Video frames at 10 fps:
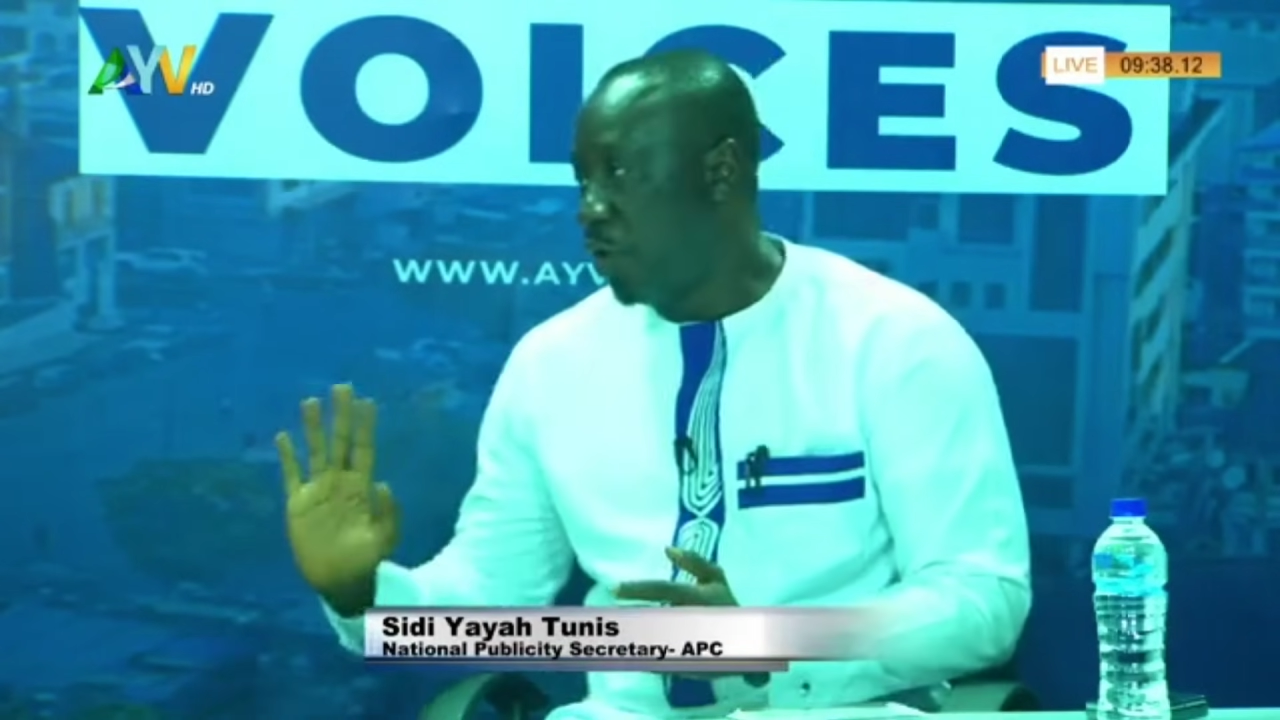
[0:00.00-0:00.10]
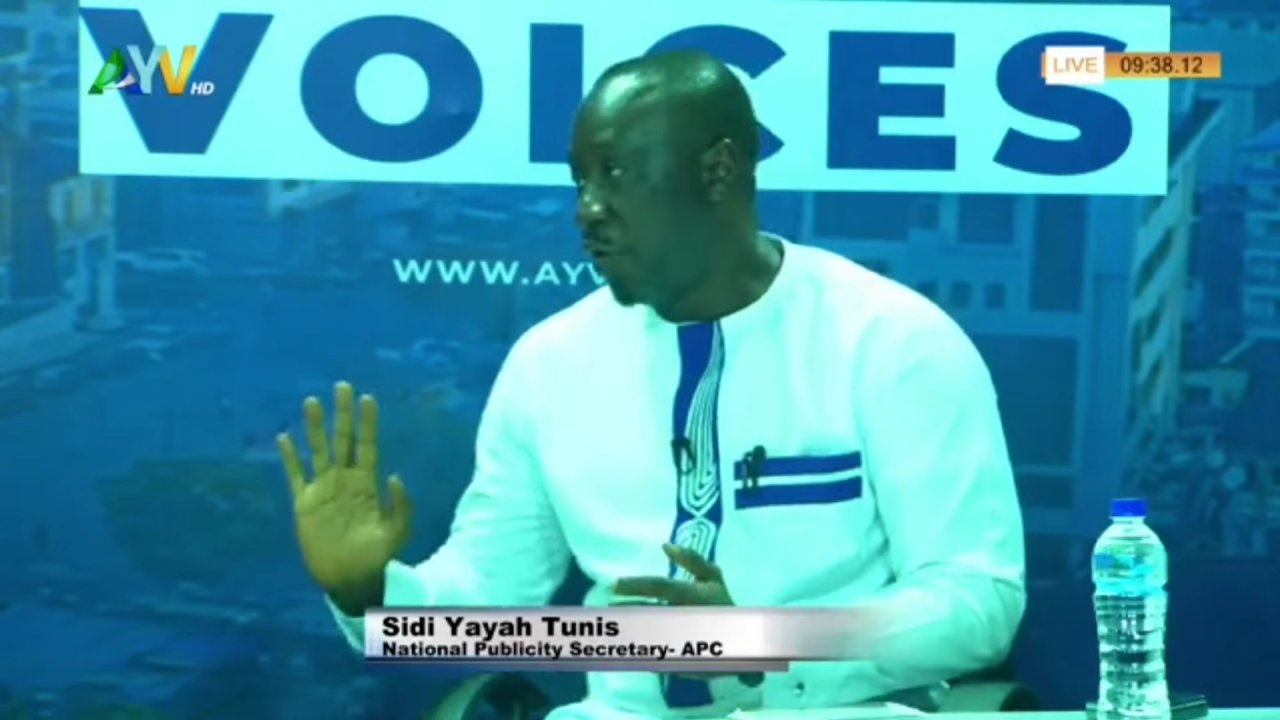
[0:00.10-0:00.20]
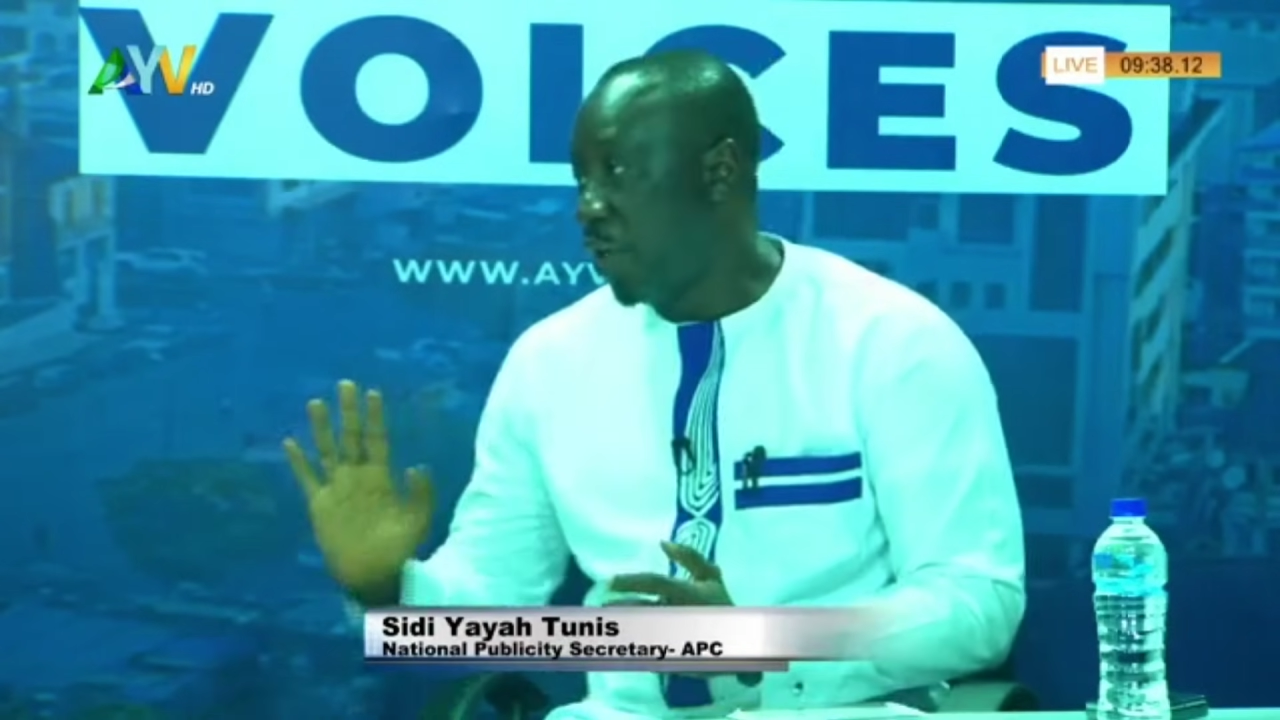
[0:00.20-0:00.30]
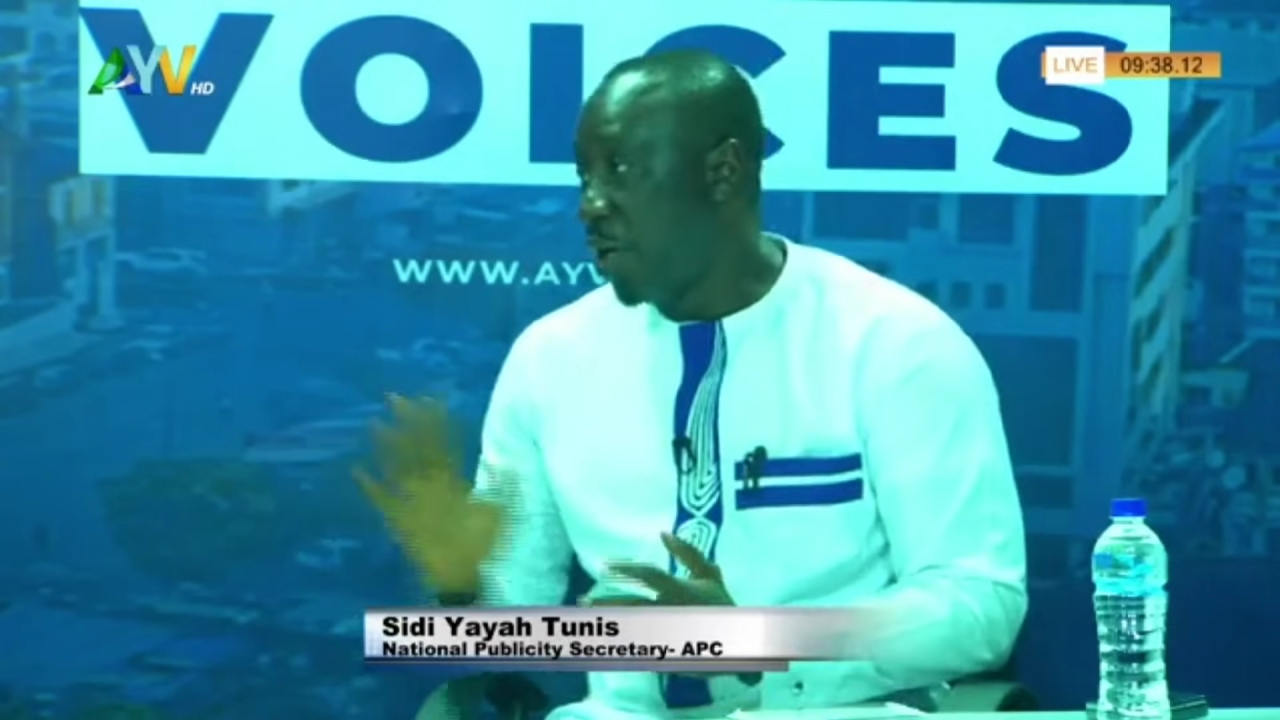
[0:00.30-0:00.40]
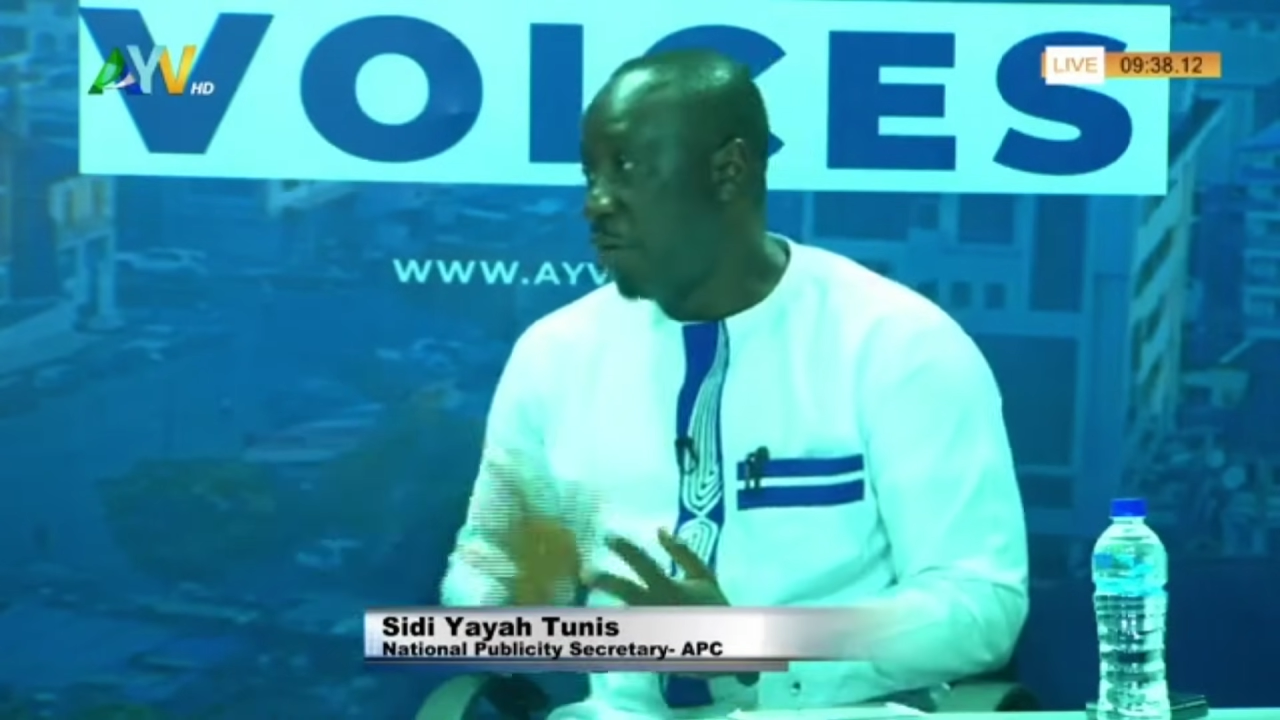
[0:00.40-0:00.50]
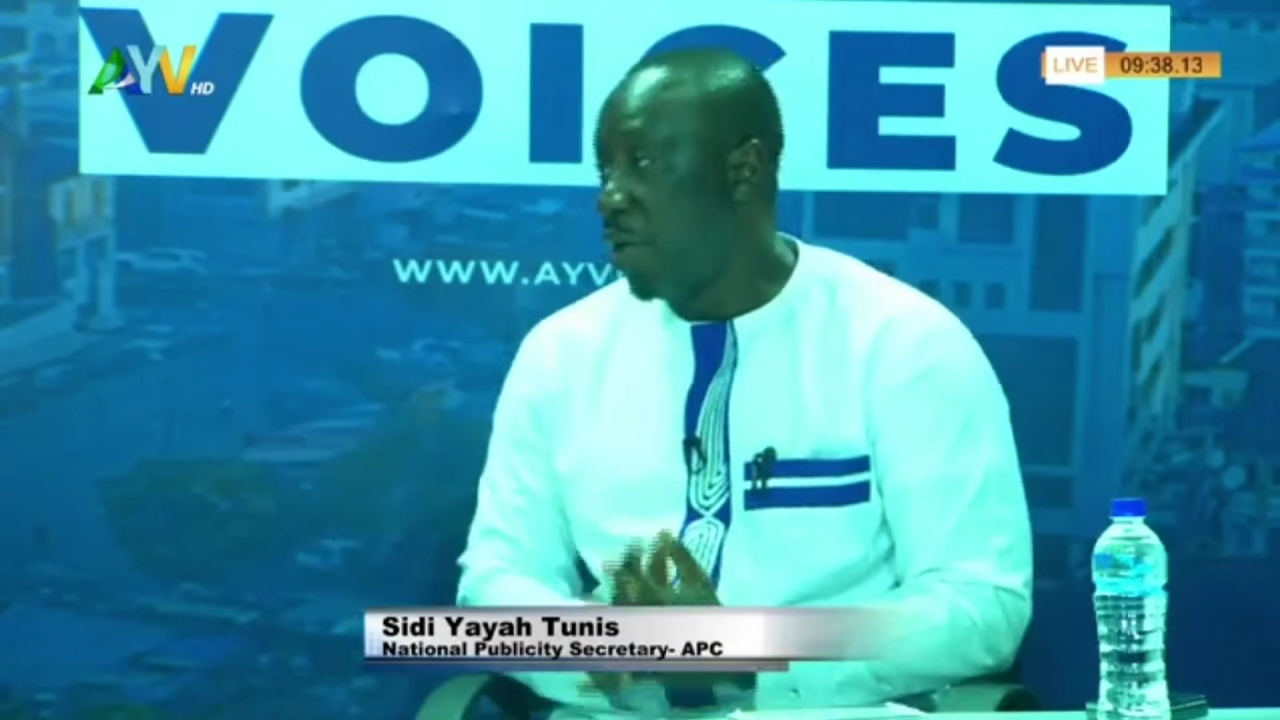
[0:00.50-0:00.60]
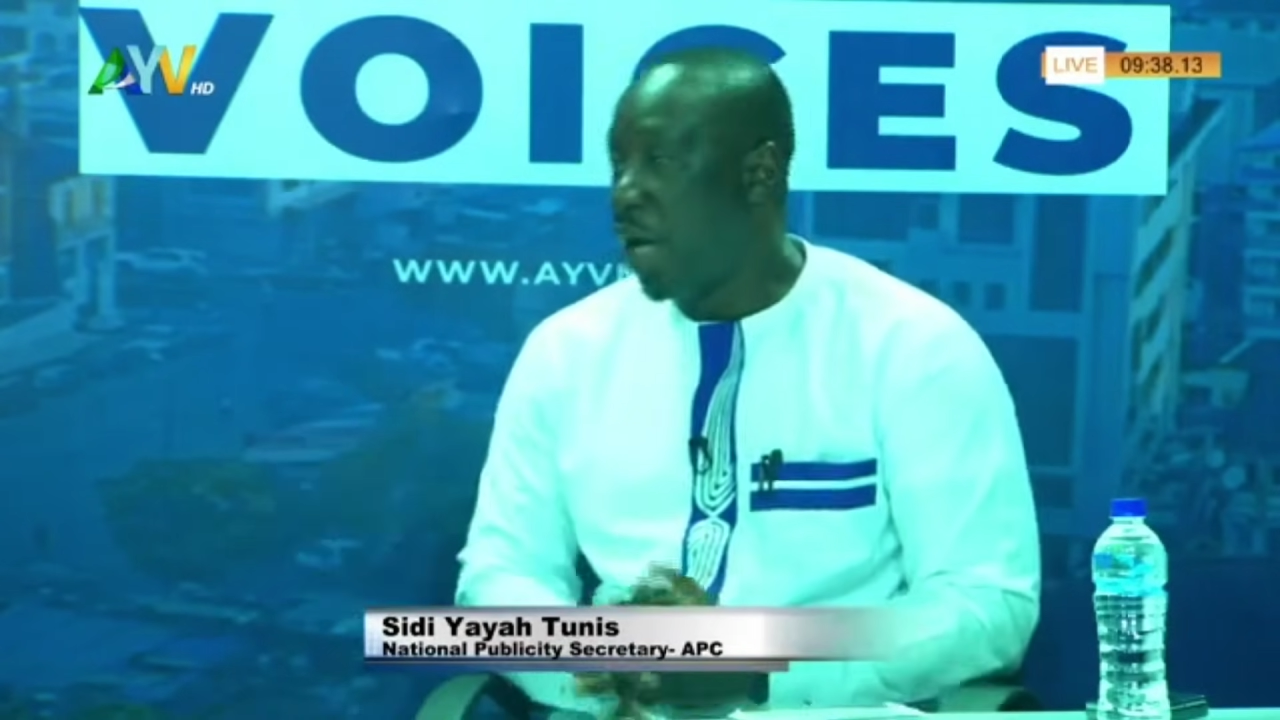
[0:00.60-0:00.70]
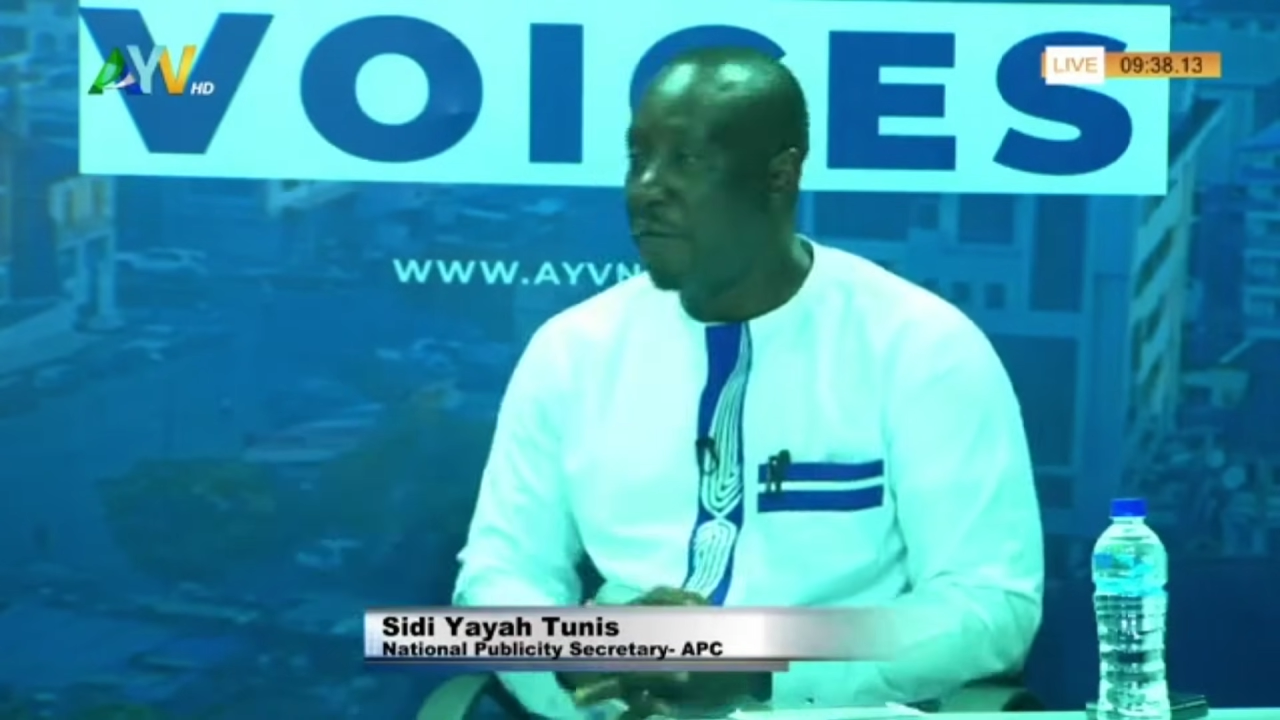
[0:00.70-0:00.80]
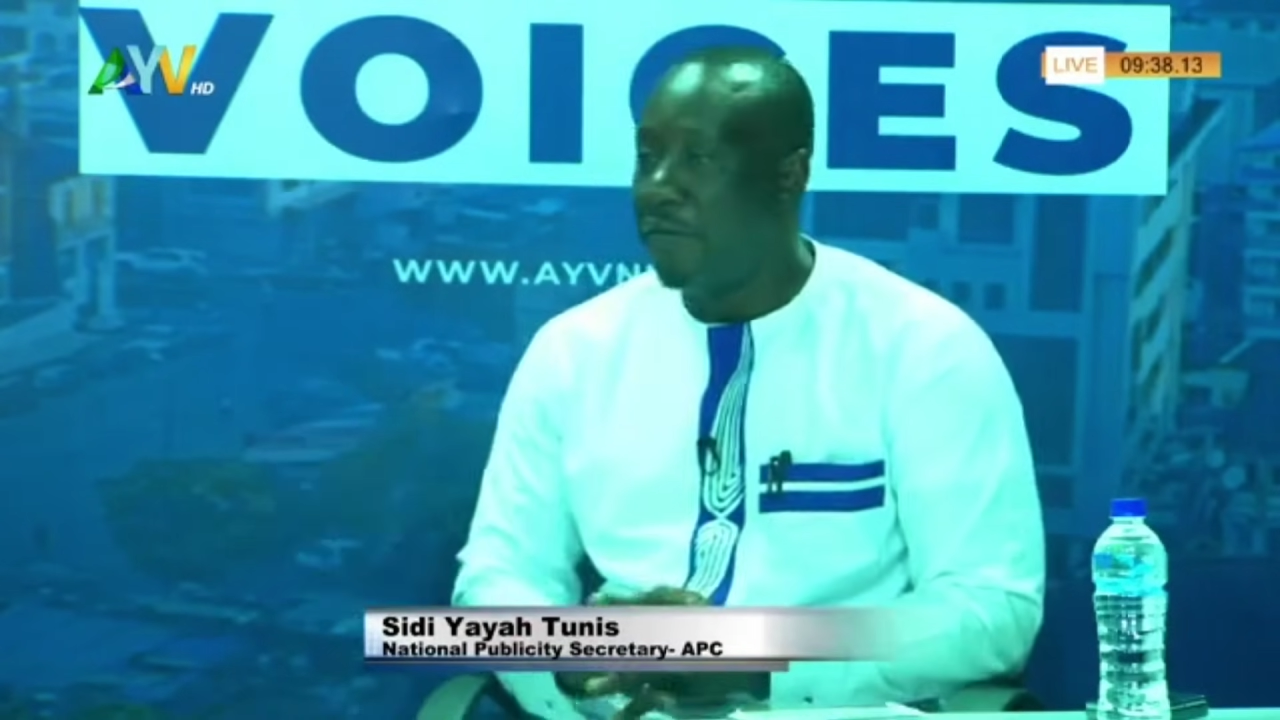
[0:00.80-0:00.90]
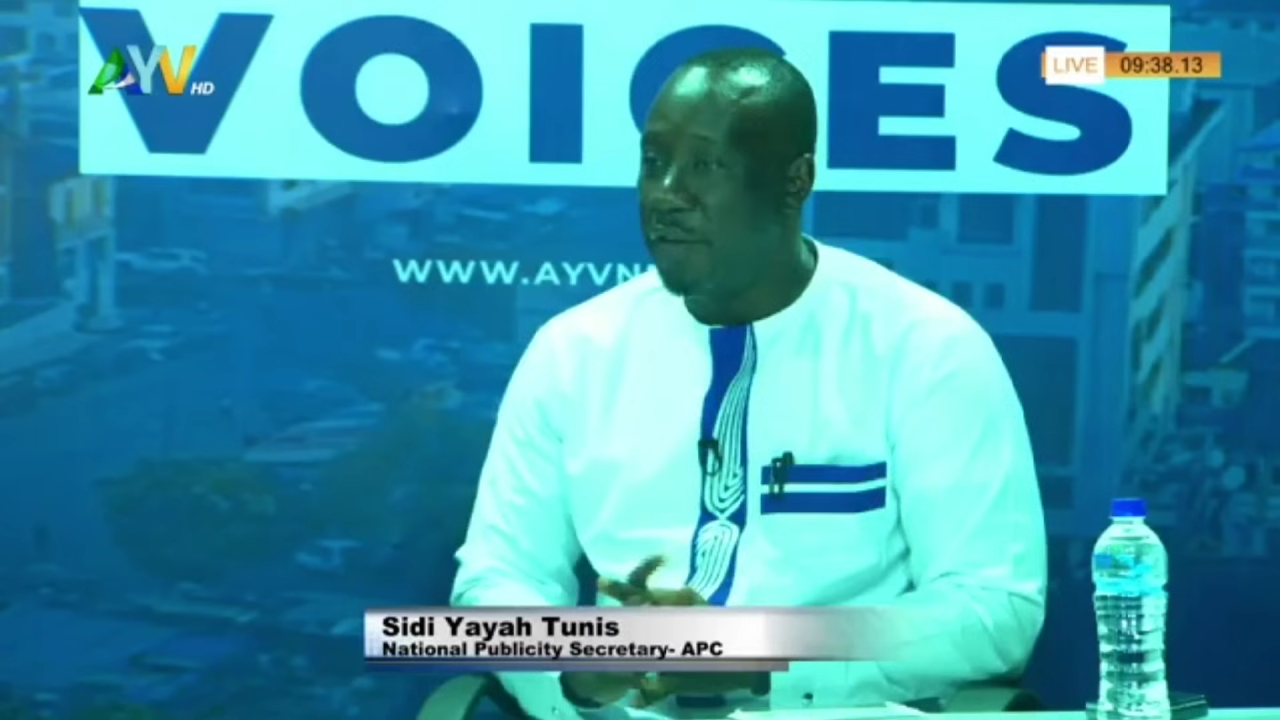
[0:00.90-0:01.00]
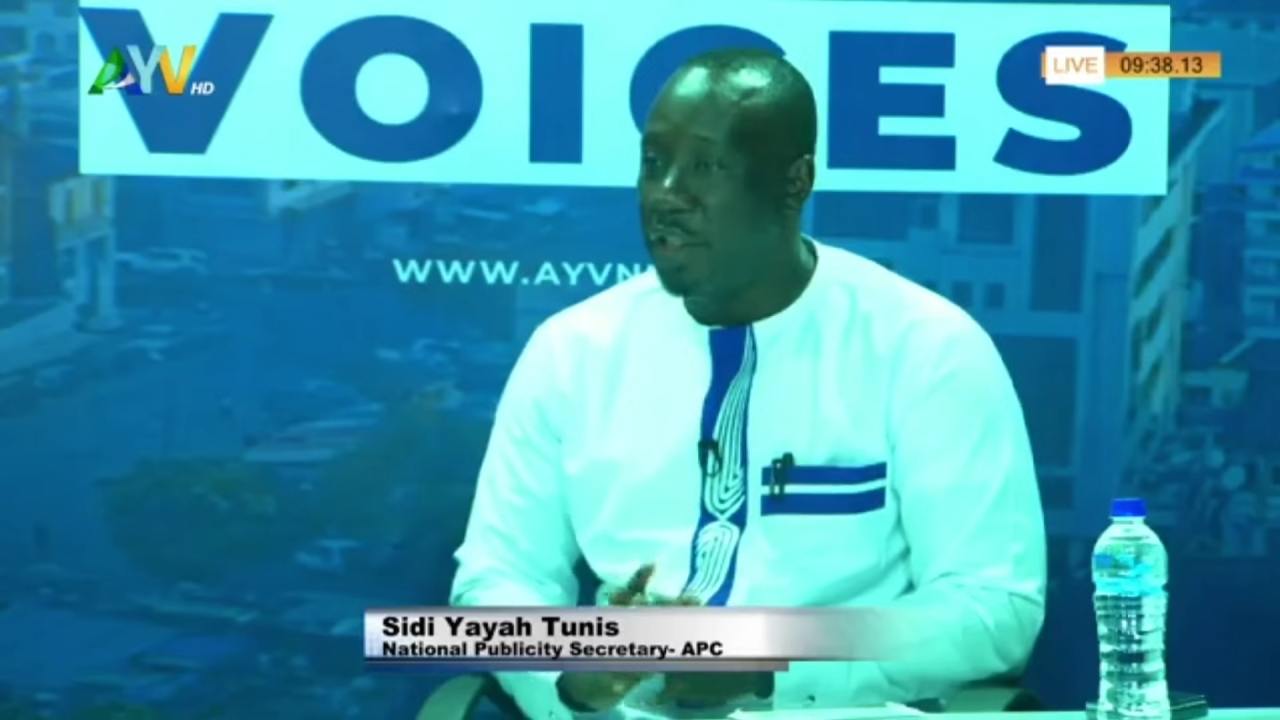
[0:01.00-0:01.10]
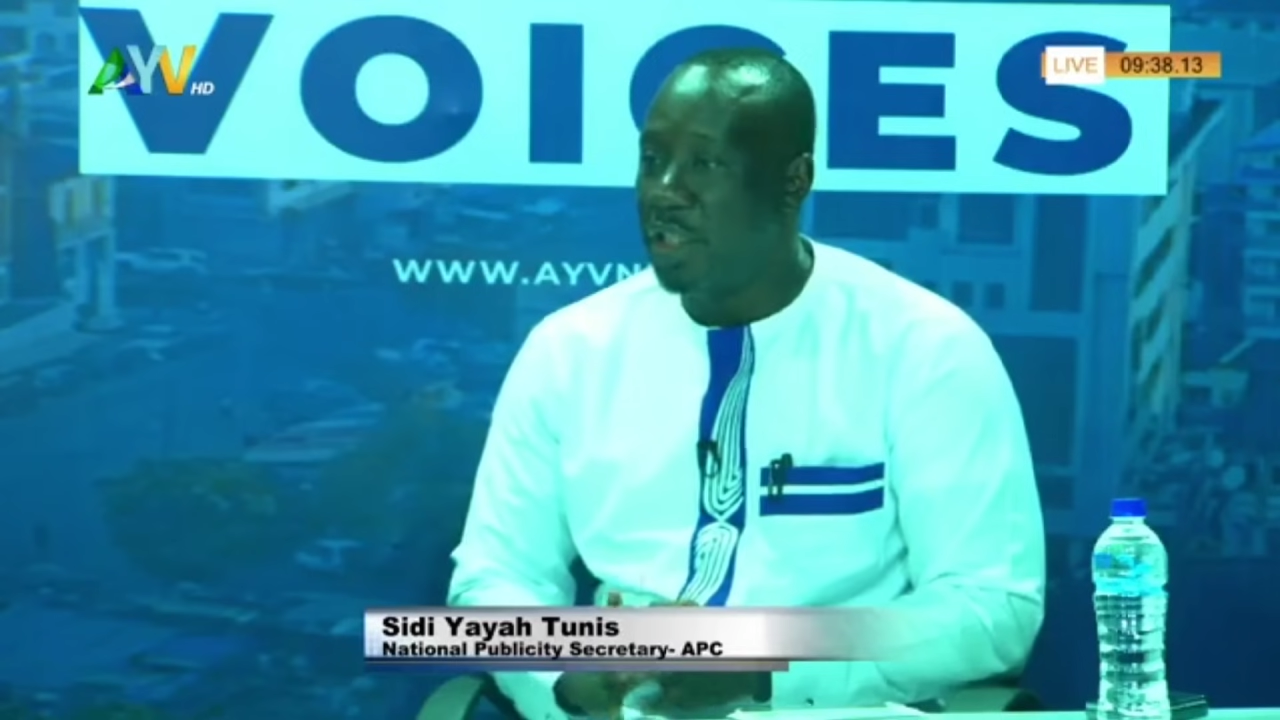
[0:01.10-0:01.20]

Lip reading: I feel say